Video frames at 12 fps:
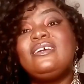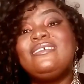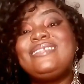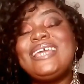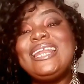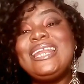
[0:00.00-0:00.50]

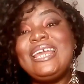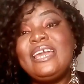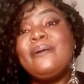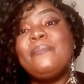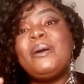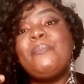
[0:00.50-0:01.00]
The
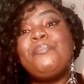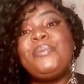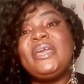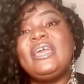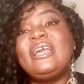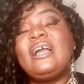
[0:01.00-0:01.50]
name
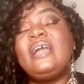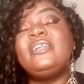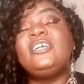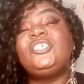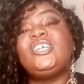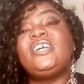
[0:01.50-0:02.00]
being a
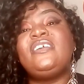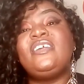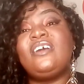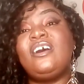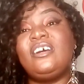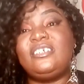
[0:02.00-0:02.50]

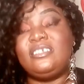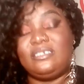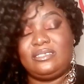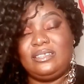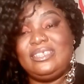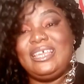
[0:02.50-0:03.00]
Nigerian
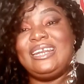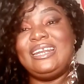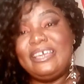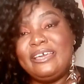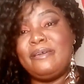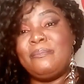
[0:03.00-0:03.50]
artist, the
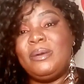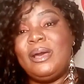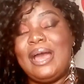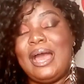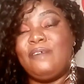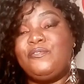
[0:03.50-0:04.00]
name
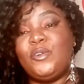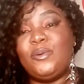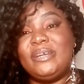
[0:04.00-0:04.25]
I'm from